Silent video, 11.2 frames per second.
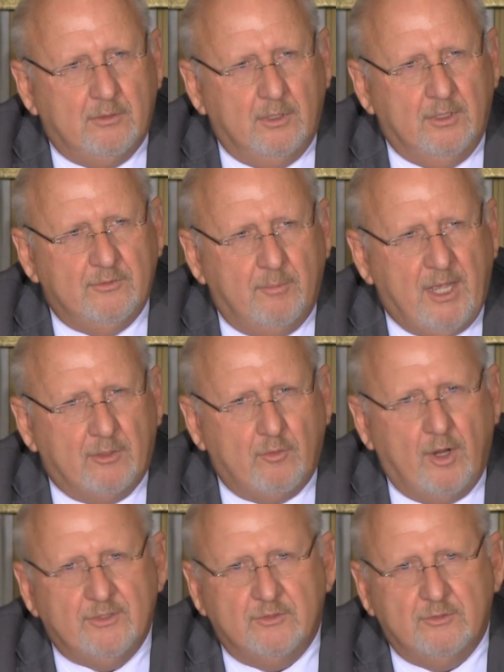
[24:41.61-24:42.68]
is about
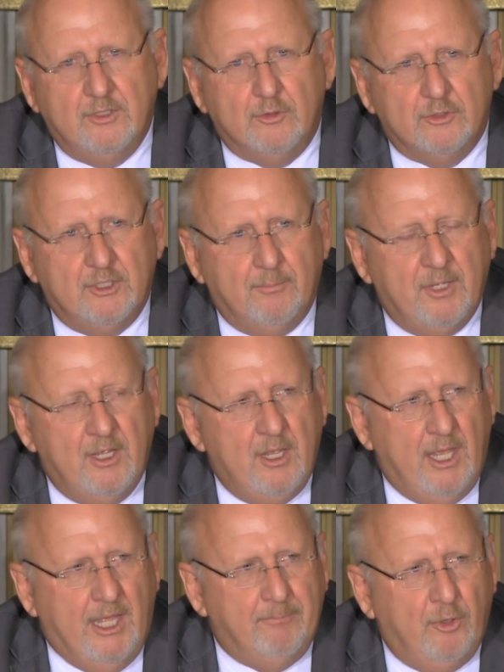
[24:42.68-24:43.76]
crisis leadership
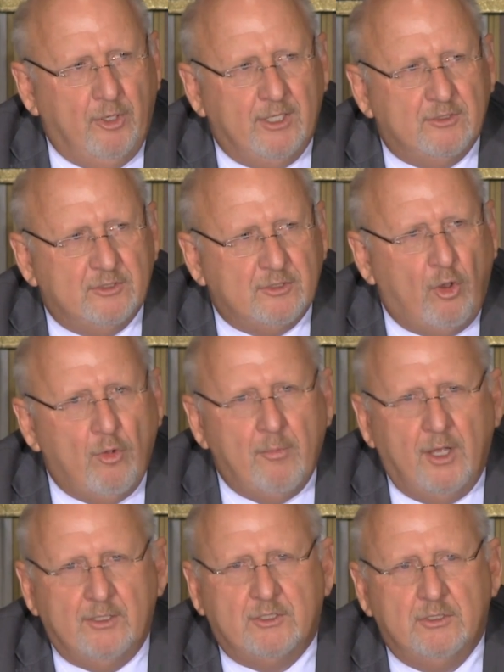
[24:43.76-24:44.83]
and putting so
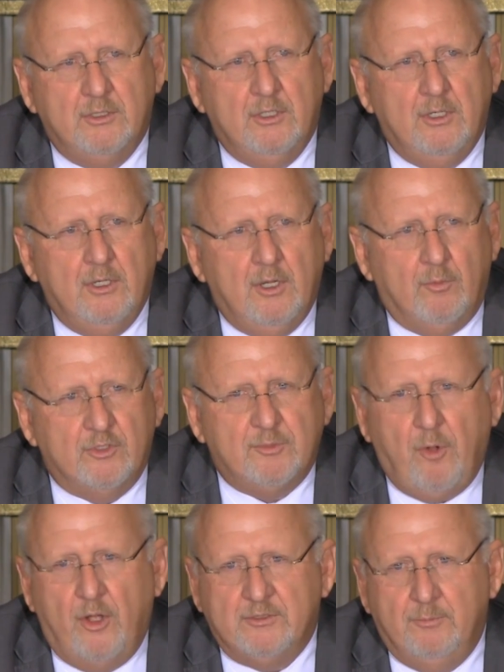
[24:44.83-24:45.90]
much
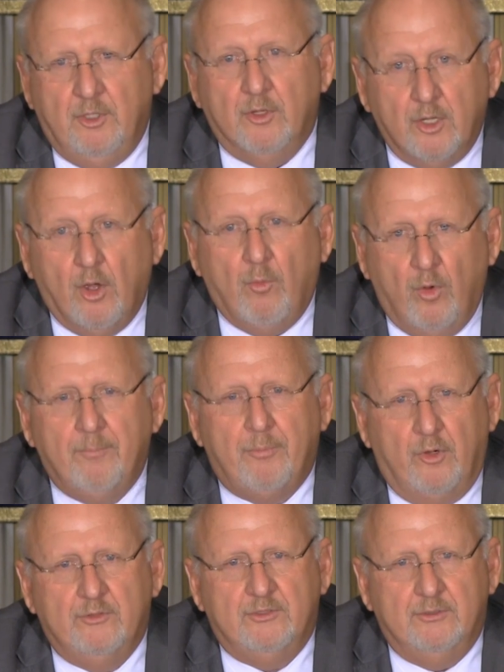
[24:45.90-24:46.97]
responsibility on one
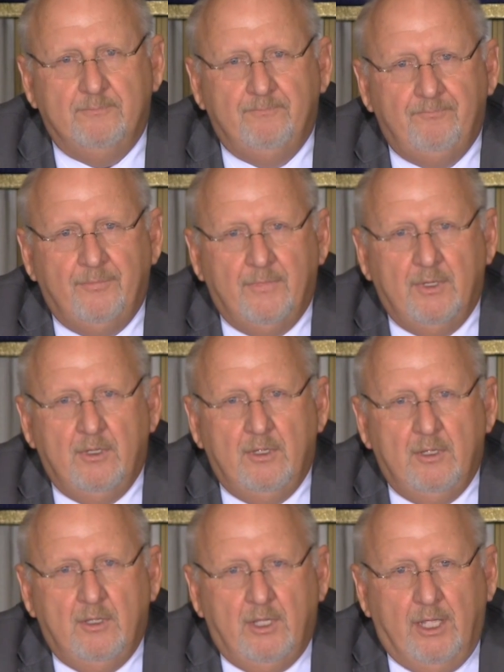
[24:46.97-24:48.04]
person.
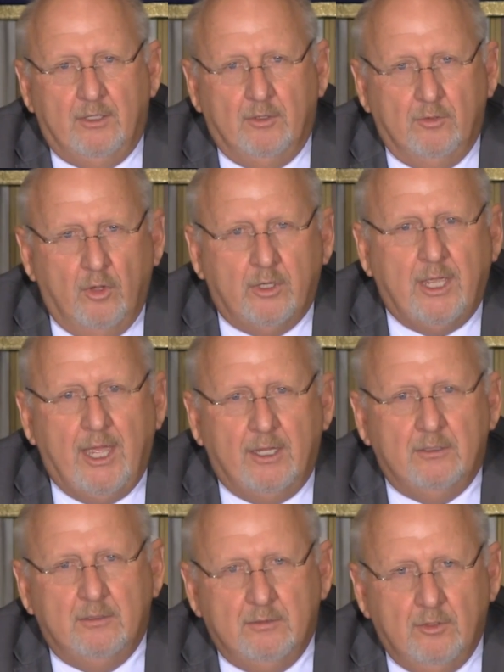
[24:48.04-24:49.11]
And to look
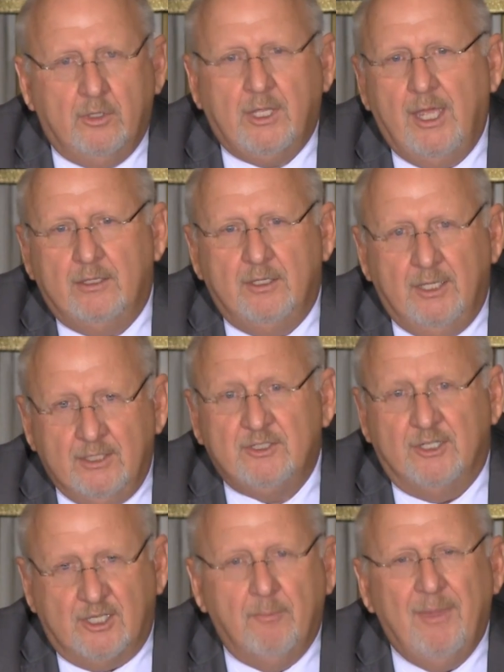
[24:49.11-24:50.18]
at the
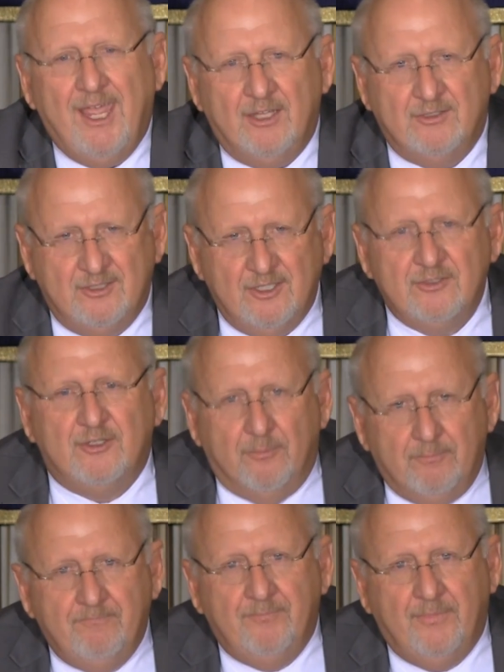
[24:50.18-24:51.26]
incident command system.